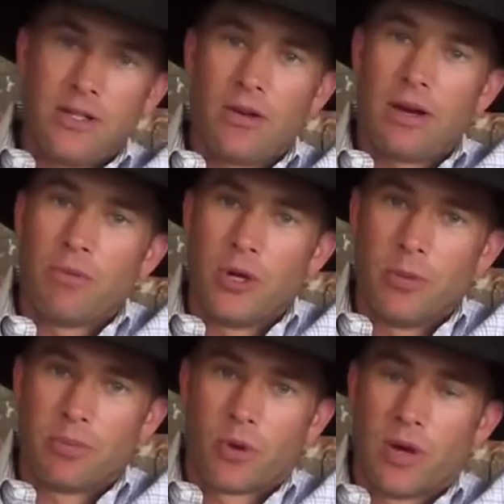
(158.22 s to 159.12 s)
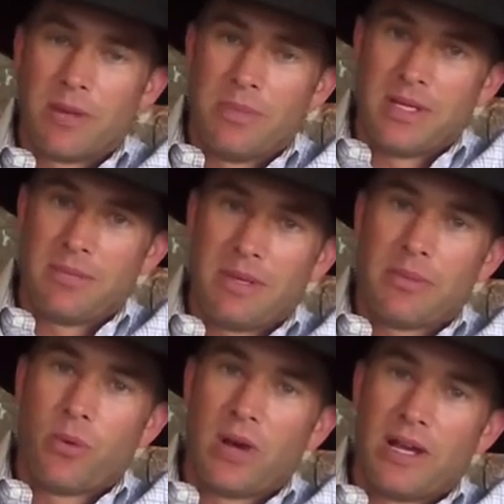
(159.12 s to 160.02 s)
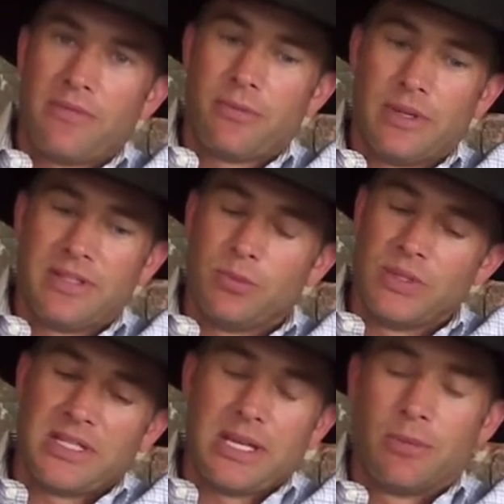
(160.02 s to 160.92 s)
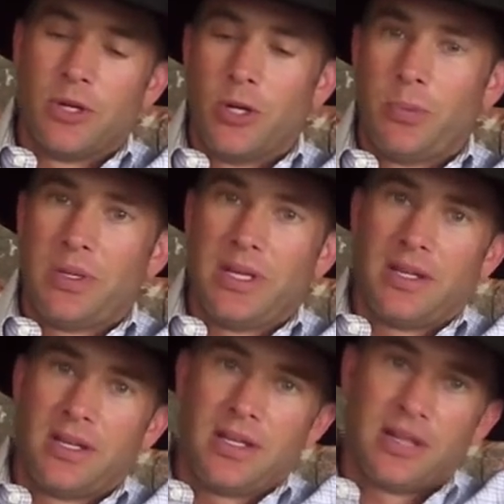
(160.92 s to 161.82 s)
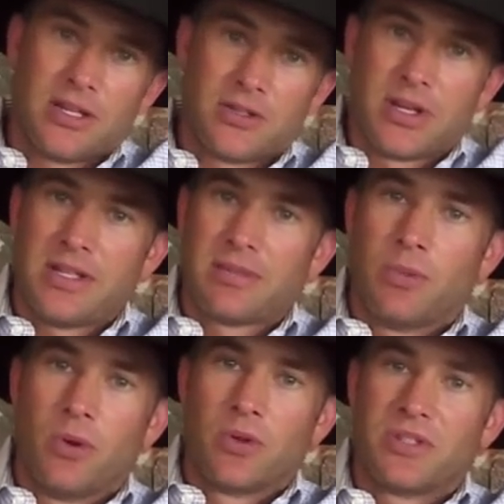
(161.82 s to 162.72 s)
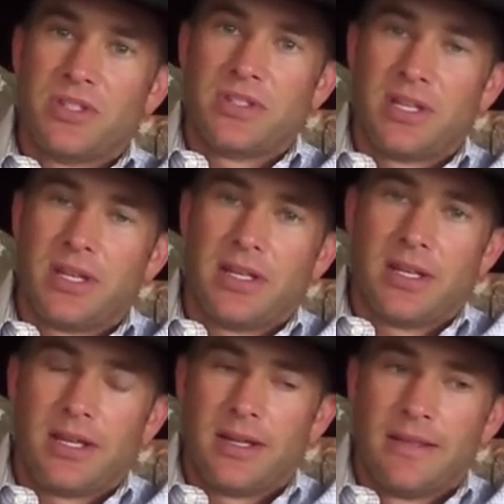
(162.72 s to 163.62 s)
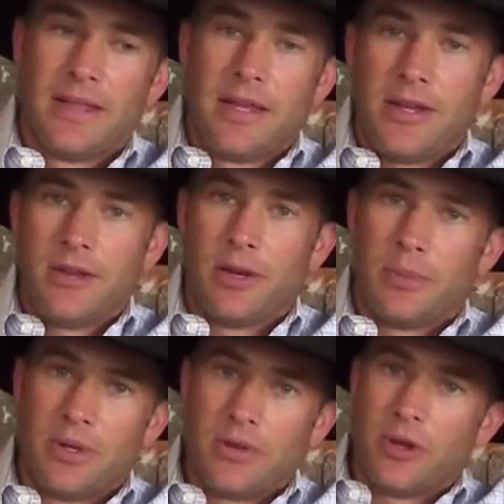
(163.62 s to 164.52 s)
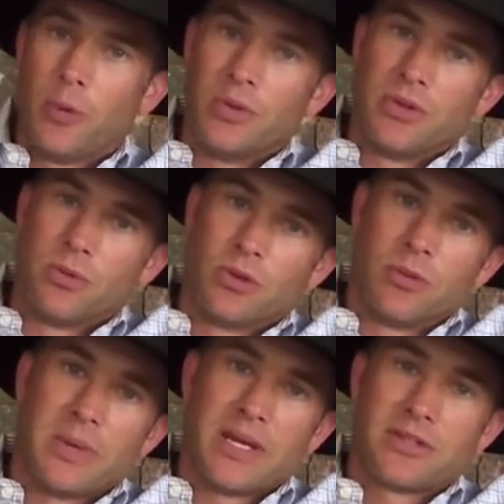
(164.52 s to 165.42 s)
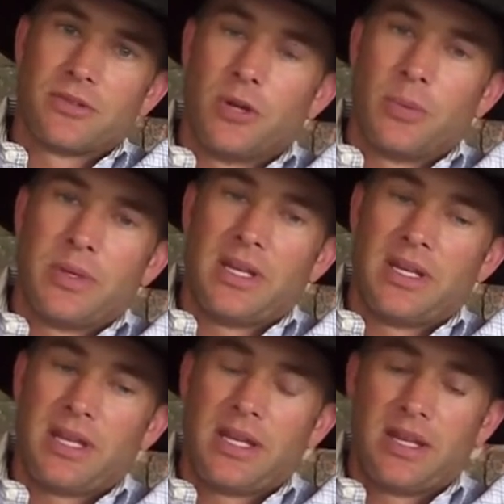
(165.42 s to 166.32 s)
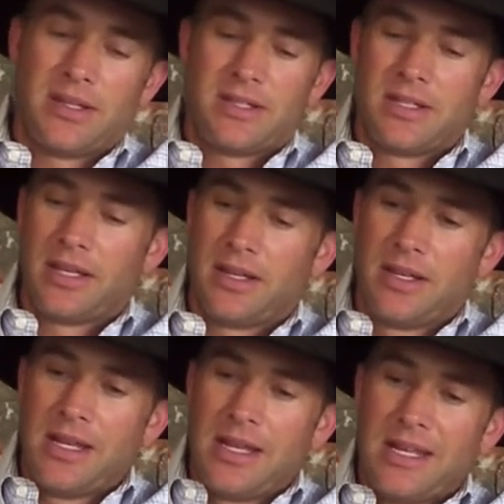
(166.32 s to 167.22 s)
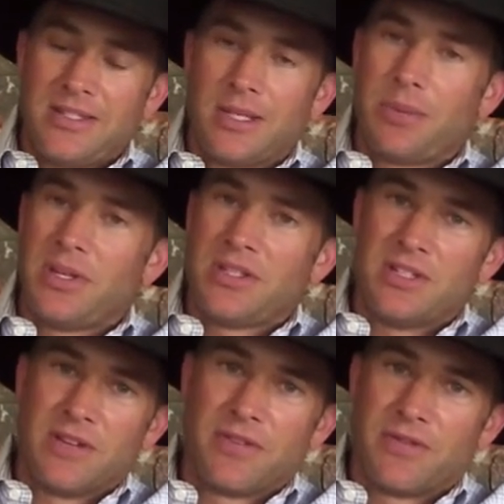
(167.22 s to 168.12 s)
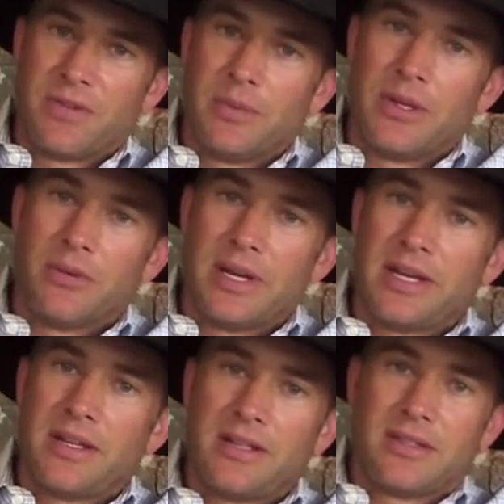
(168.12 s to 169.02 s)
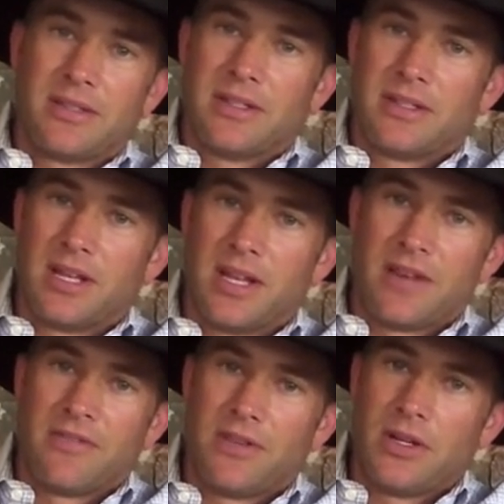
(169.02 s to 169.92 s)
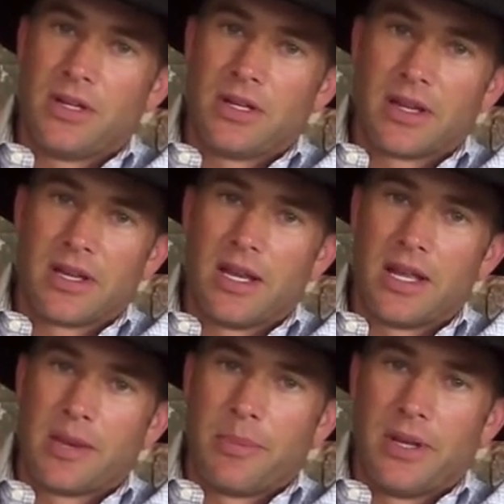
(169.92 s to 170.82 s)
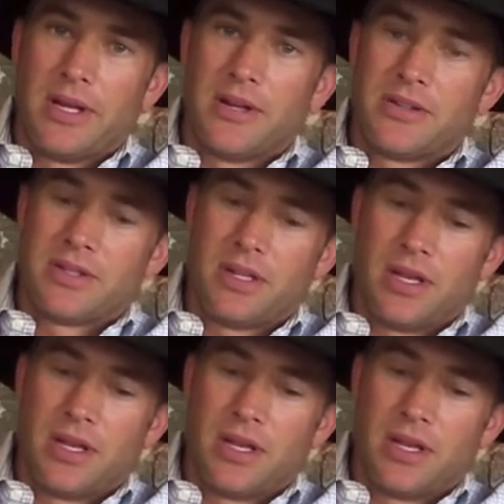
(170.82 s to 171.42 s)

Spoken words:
You know, I rope quite a bit. Me and my wife, we team rope, and I train some horses, and I put on open to the world pasture roping, and it's something that's different from the arena. It's a lot of fun. I get a lot of players, a